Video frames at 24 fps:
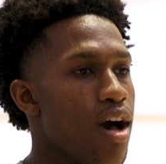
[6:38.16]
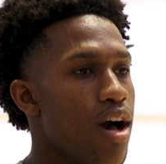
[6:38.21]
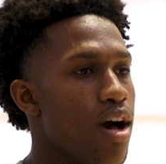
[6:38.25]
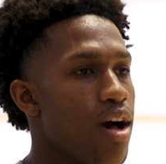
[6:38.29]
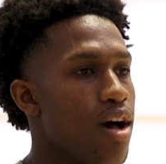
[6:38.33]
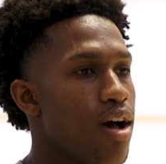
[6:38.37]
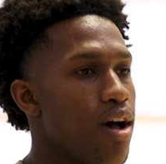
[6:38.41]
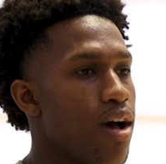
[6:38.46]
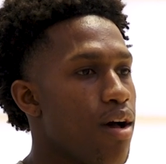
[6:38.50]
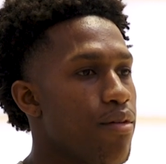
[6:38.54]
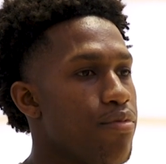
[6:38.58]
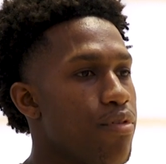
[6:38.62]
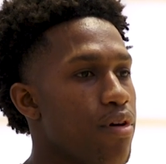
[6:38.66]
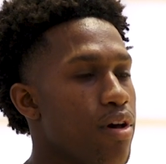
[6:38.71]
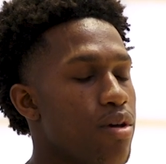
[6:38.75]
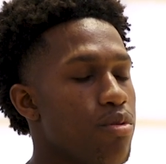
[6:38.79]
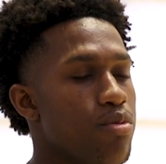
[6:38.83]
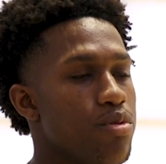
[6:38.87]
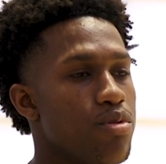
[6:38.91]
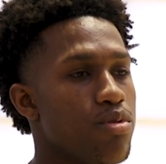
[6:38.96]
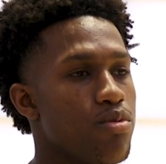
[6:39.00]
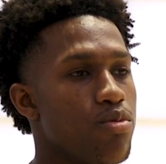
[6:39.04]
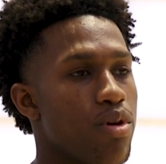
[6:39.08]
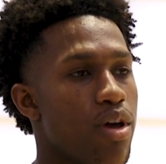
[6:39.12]
I feel like
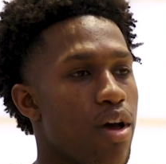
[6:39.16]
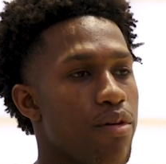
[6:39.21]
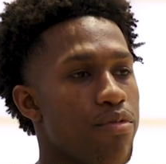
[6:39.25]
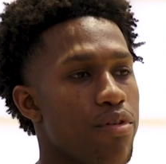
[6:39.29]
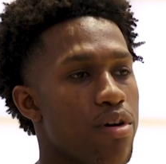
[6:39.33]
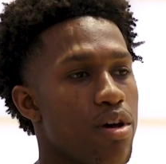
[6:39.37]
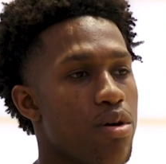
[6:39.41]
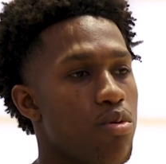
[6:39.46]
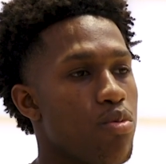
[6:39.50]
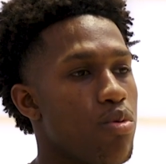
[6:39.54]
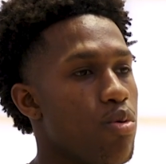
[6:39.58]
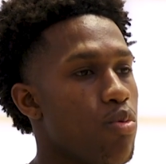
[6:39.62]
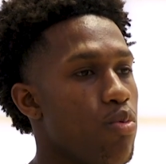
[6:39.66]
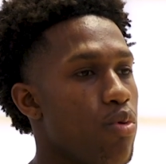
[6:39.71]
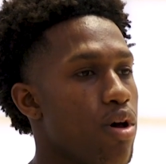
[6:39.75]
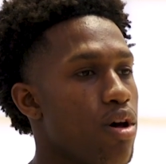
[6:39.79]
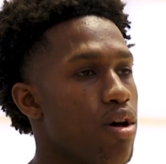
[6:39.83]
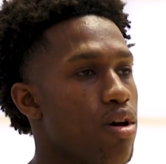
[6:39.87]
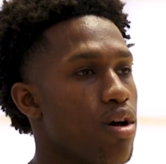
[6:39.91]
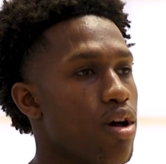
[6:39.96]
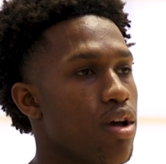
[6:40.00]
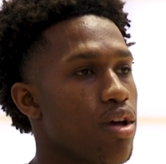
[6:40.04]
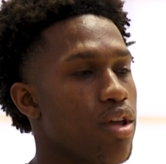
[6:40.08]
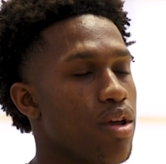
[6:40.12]
it went
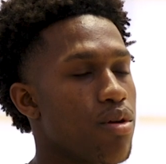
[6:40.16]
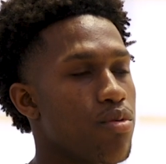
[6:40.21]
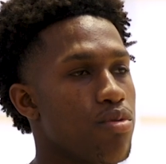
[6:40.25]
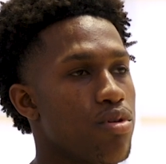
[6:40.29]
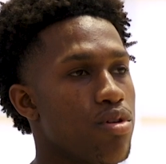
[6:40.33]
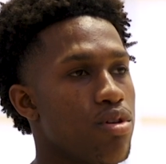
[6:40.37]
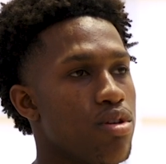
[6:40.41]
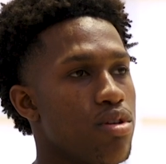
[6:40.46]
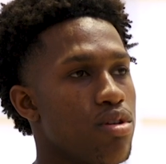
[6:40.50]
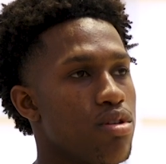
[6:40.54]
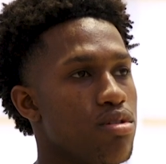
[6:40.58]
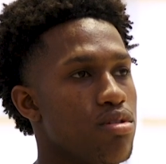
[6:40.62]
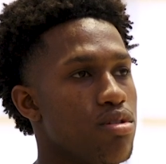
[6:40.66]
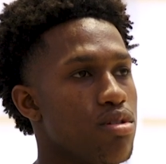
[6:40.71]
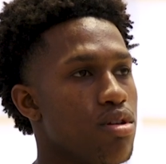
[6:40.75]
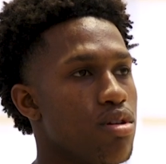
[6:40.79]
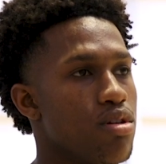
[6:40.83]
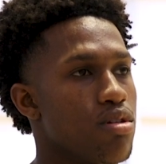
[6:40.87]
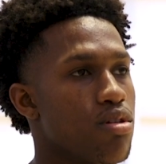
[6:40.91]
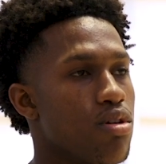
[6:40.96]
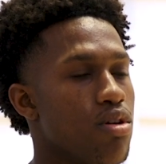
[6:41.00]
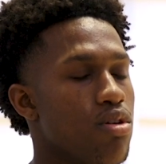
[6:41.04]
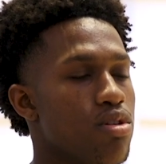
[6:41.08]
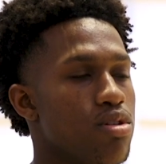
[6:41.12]
well. I can't really, you
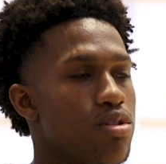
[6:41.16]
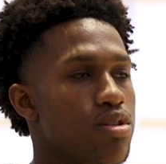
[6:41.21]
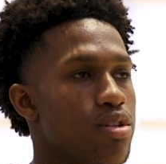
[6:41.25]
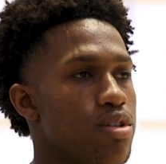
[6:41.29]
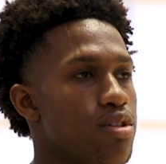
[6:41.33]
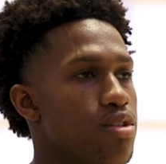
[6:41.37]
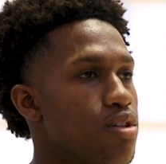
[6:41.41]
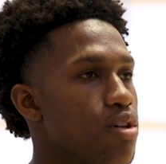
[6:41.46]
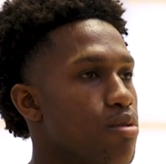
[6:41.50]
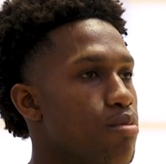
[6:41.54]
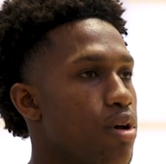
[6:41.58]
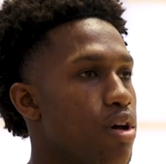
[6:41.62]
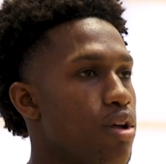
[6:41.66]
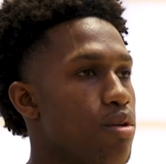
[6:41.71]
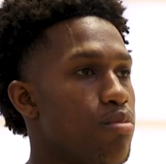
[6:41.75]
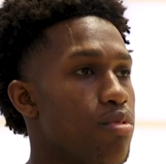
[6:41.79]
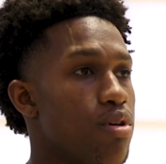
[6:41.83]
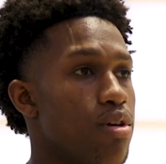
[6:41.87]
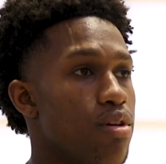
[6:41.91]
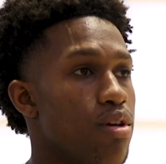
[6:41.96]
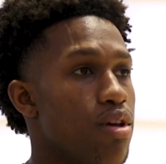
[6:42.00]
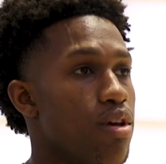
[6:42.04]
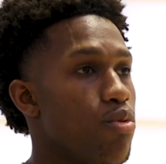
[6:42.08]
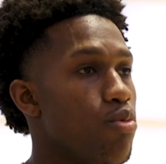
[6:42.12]
know, go into detail about it,
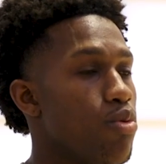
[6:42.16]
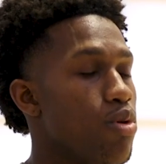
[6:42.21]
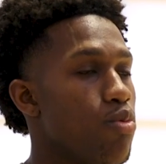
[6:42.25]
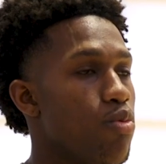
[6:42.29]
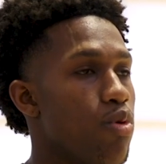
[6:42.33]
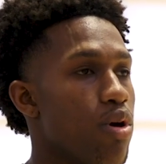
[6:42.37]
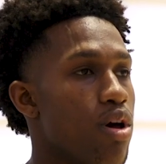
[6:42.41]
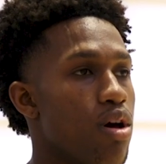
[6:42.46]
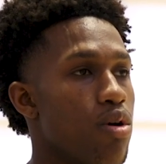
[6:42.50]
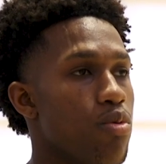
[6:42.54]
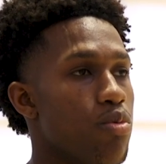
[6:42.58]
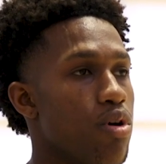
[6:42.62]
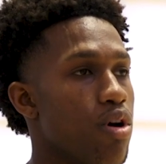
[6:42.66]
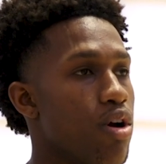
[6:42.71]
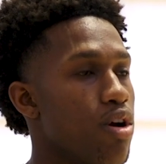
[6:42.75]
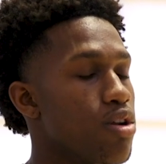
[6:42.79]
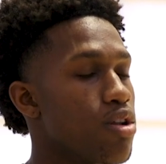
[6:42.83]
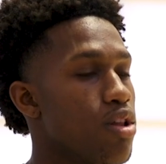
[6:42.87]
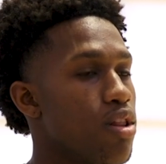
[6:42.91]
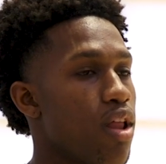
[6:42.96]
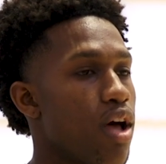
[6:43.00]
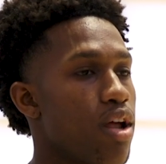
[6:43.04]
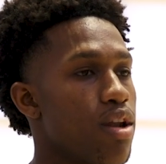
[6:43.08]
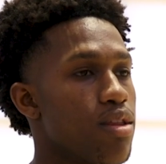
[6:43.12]
but it went well. We
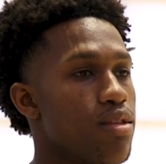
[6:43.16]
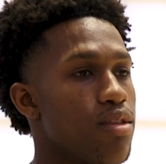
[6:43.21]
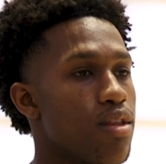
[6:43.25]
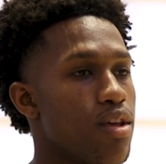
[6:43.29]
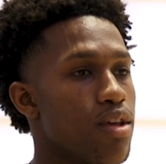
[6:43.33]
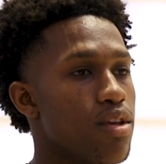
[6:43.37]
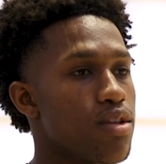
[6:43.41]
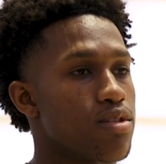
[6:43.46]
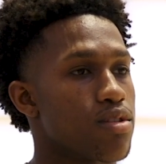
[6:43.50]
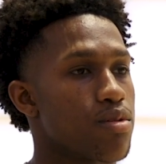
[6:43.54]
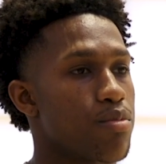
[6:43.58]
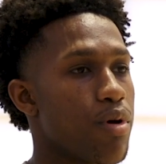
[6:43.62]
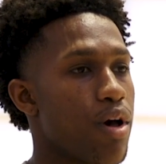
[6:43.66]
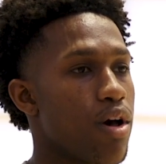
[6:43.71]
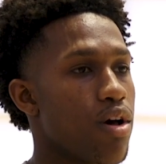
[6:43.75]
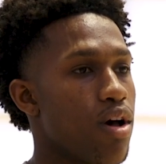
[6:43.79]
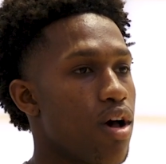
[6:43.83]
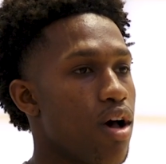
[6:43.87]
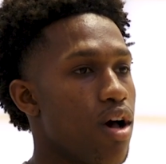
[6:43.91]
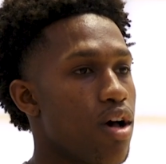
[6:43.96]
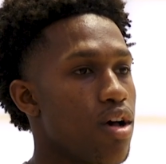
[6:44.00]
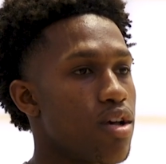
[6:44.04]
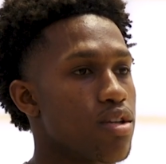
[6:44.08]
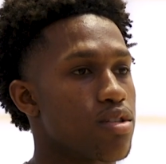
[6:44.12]
learned a lot of things
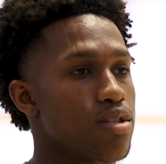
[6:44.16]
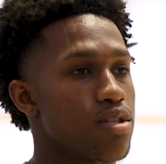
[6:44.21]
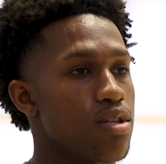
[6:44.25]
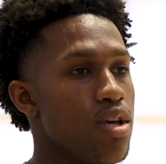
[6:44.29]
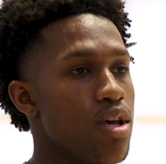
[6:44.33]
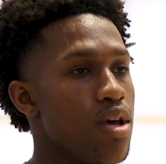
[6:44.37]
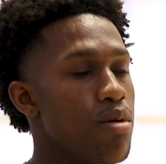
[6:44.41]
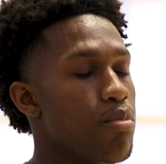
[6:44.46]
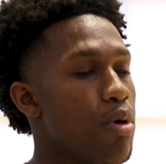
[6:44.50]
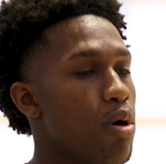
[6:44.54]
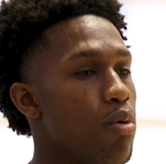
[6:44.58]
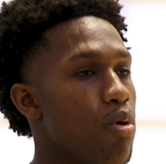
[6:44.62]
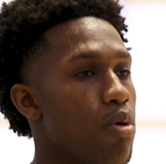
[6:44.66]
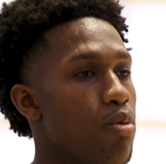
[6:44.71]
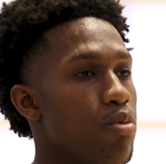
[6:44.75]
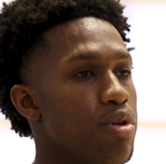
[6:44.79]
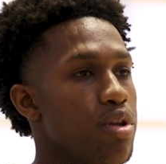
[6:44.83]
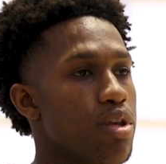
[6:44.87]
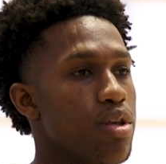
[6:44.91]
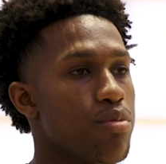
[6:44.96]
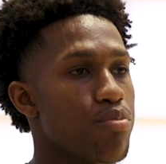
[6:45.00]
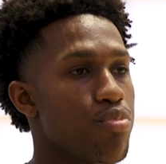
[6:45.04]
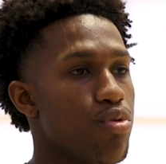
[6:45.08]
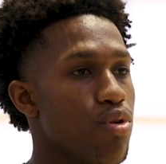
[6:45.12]
about us, about what we
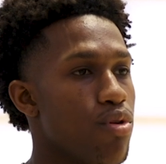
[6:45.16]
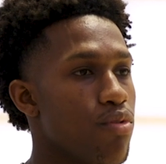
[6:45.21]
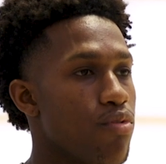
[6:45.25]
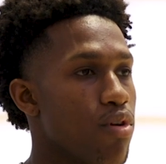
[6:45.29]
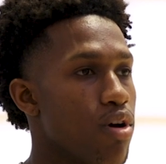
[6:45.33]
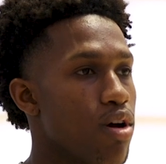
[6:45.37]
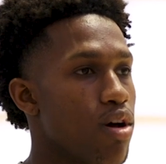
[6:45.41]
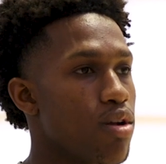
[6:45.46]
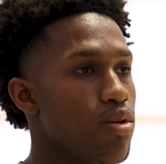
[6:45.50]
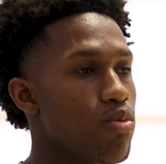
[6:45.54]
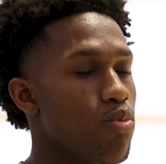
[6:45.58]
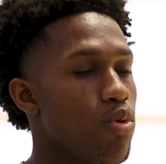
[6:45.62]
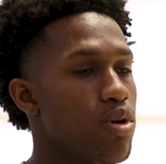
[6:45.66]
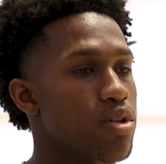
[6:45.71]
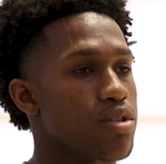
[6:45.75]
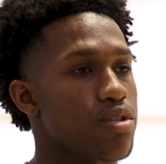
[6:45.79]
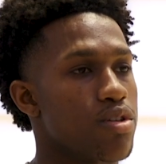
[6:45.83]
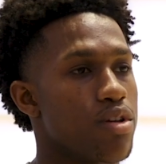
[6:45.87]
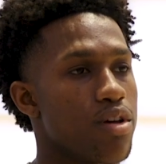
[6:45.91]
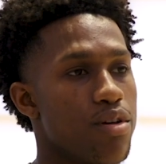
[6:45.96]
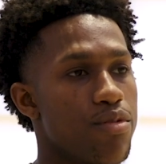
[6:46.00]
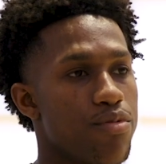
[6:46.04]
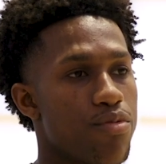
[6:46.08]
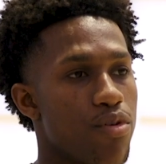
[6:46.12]
need to improve on,
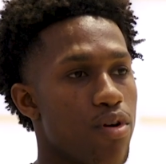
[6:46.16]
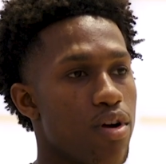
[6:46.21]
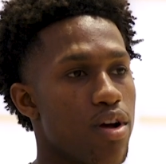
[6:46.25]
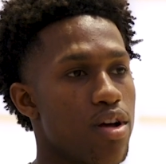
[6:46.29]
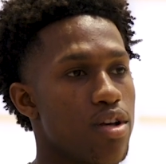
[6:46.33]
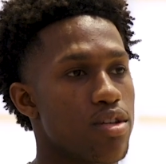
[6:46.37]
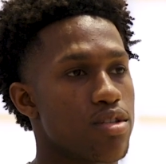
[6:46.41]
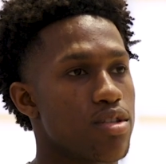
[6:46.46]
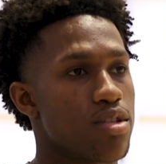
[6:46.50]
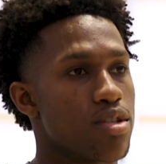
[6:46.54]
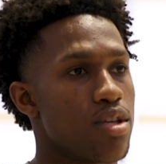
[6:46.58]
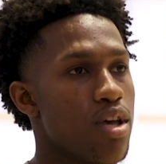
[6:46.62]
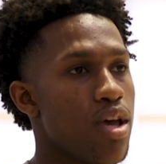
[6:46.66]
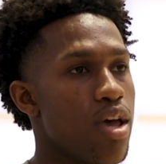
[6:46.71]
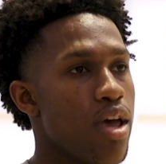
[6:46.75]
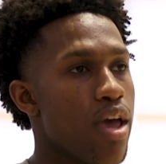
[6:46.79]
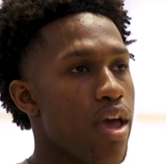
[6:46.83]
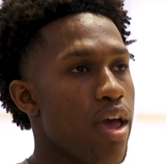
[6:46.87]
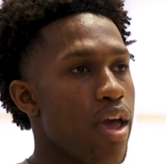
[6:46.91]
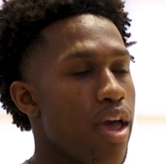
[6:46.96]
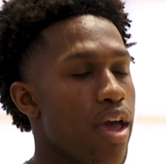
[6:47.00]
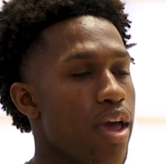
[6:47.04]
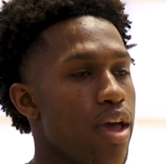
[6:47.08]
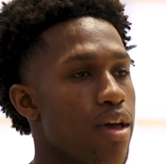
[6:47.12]
what's good for us.
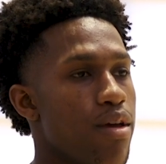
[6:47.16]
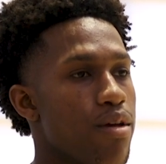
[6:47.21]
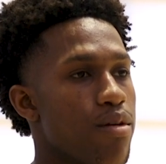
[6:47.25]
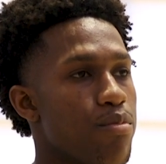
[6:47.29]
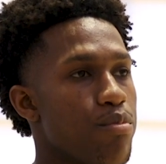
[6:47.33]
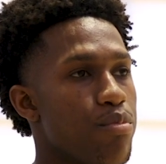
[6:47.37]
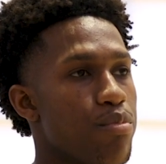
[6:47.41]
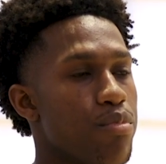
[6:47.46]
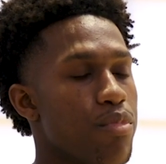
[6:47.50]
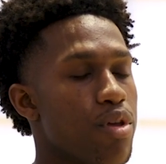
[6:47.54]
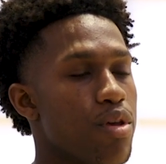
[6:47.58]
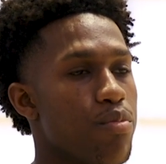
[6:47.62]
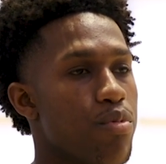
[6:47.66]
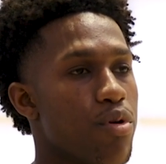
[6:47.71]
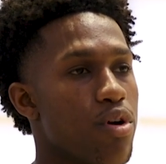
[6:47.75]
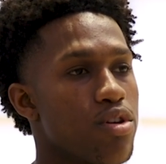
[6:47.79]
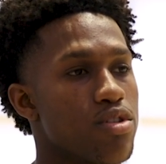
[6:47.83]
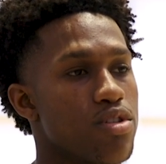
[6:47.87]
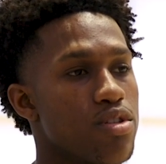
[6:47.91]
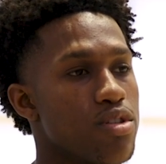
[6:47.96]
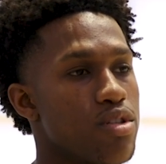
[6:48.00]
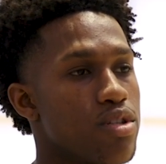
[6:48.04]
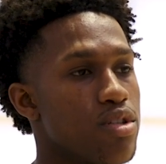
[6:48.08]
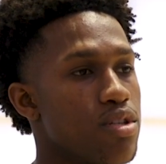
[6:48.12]
And me
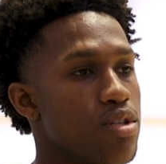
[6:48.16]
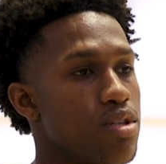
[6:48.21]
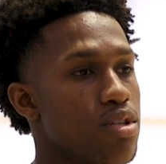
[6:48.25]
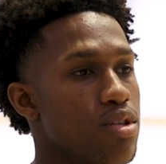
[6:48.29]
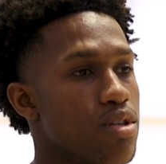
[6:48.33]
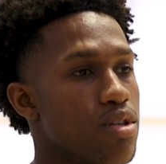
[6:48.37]
personally,